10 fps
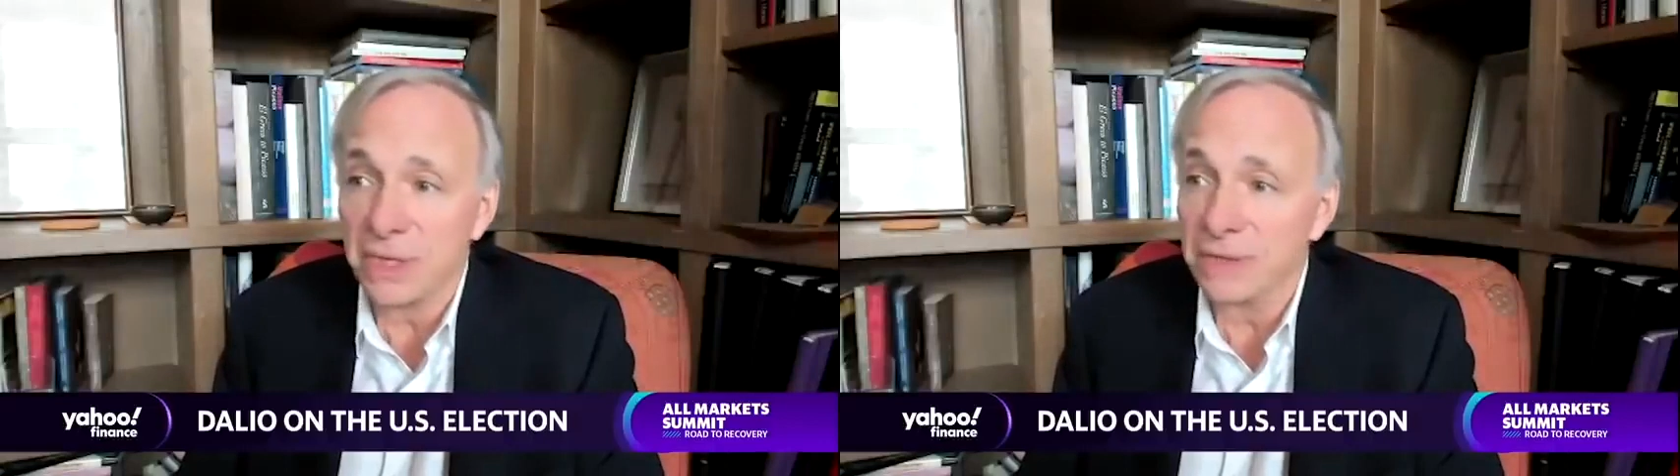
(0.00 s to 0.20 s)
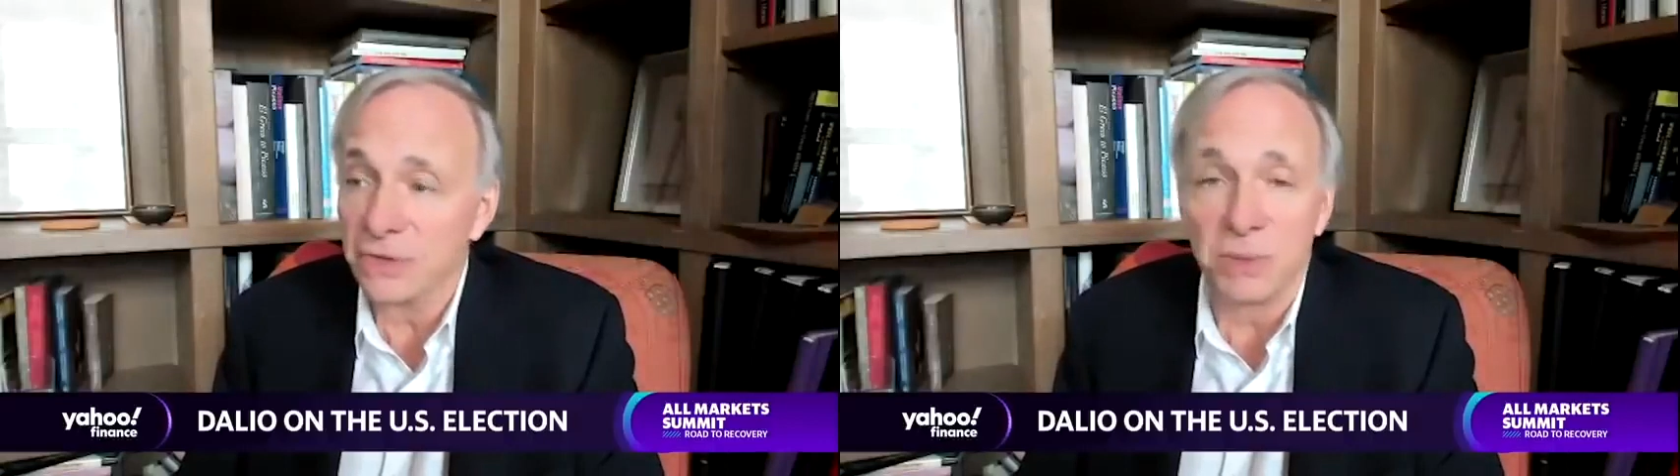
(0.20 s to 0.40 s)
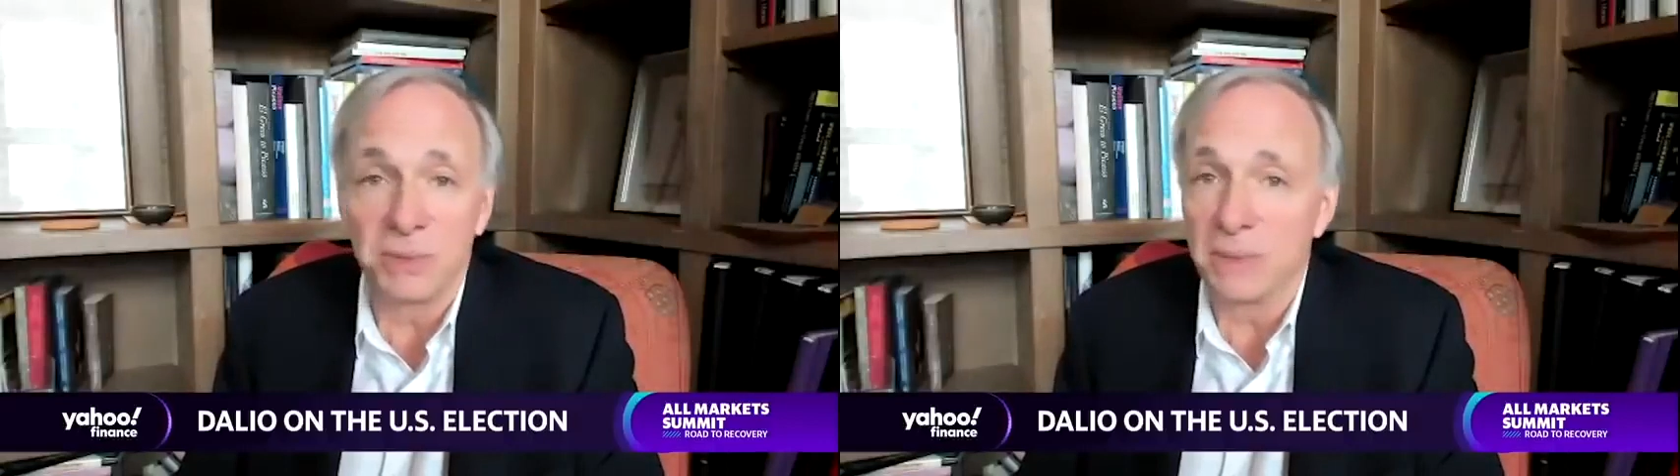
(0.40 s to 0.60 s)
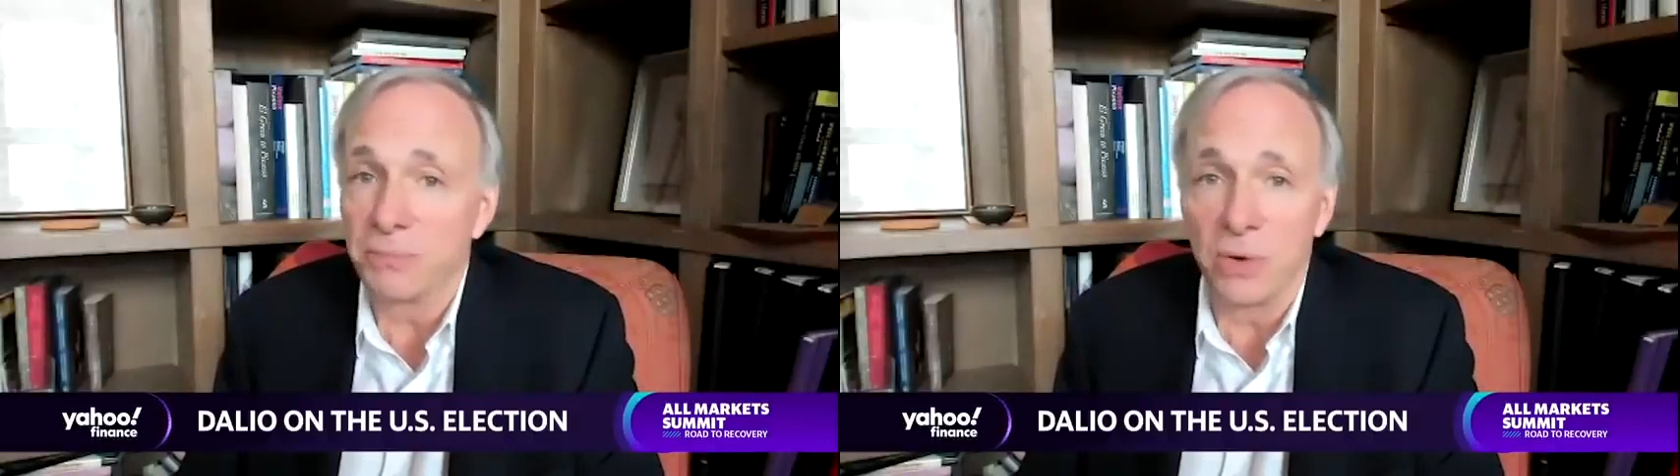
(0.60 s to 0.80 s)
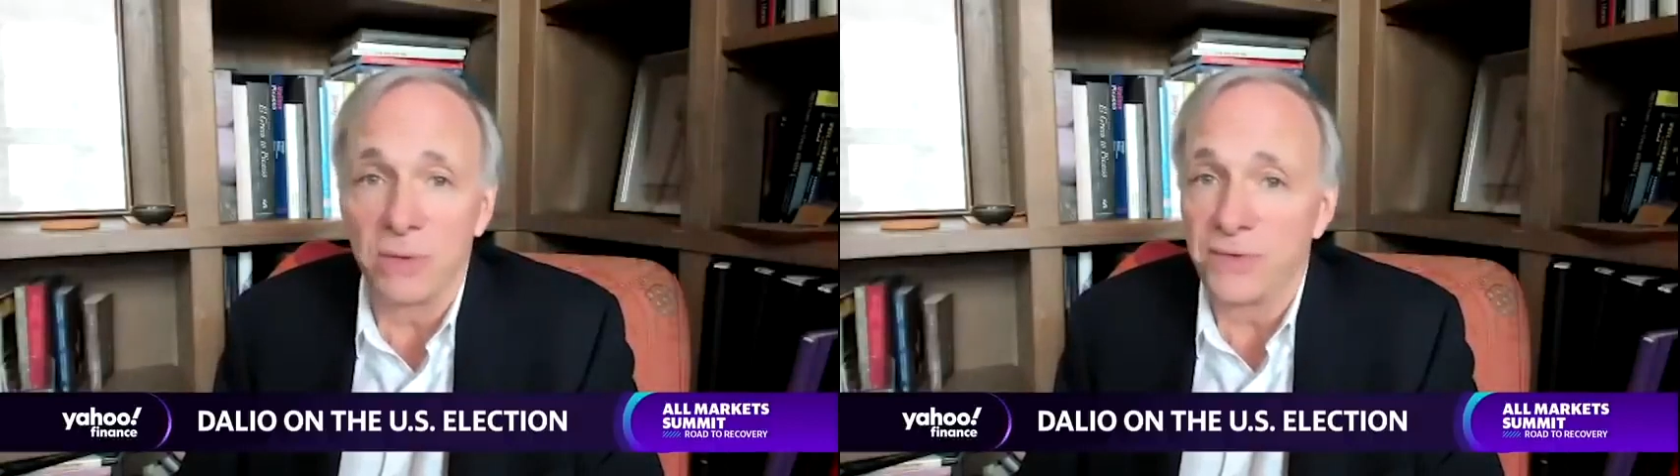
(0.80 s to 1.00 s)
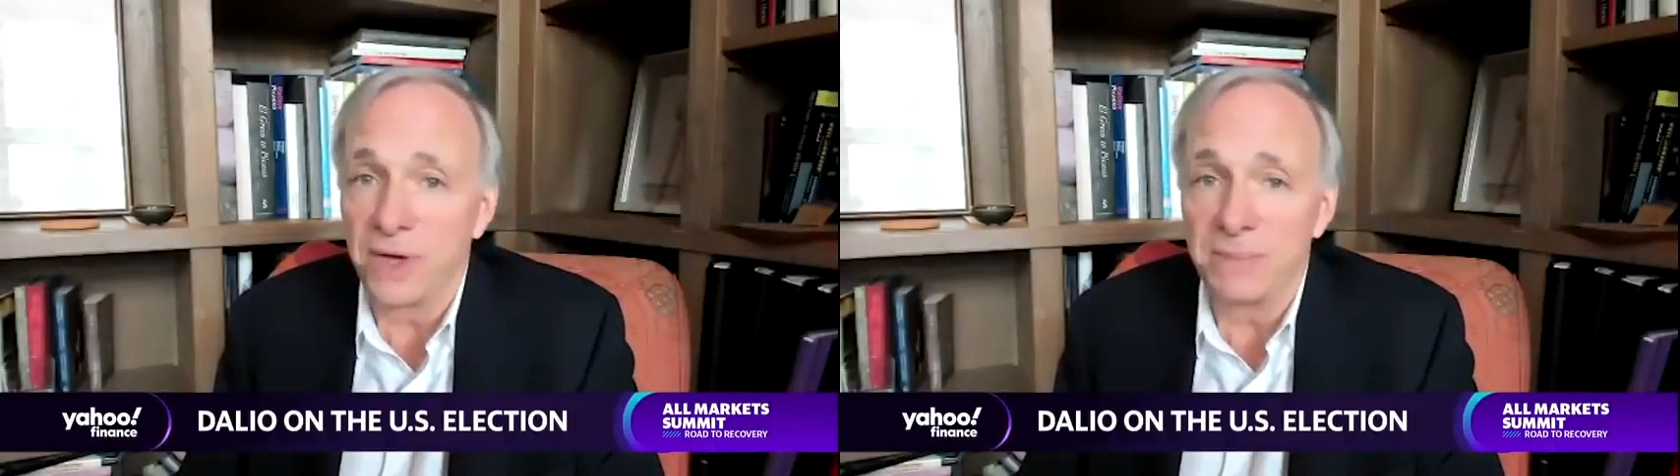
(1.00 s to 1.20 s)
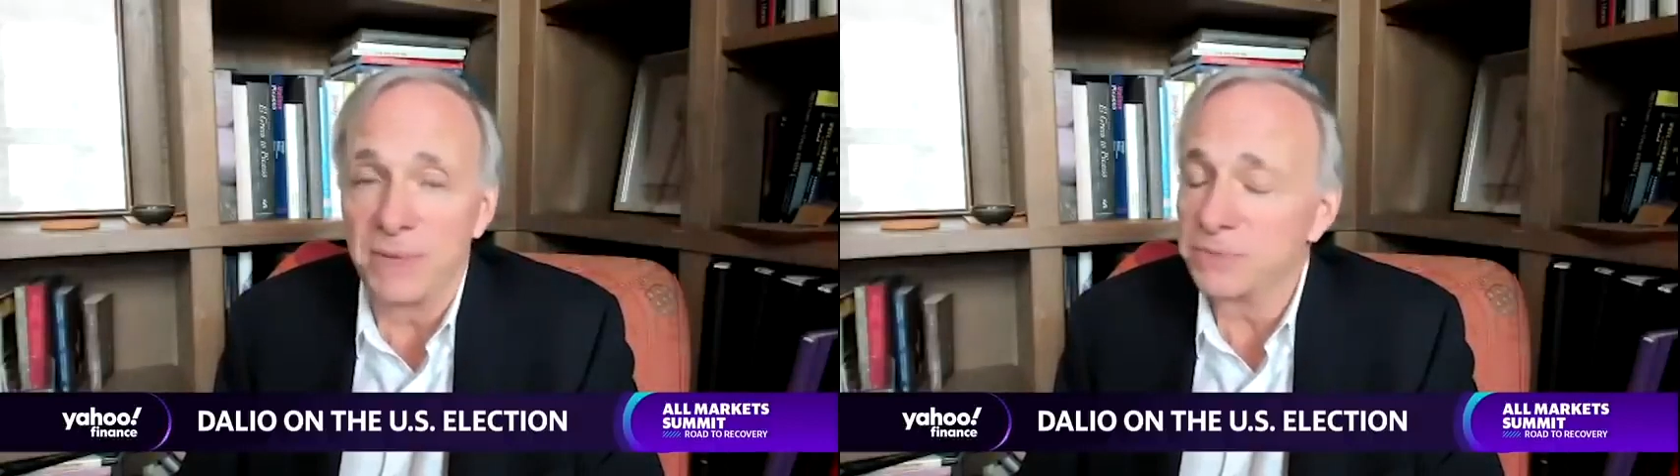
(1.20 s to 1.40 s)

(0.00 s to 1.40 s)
there's so many important fundamentals,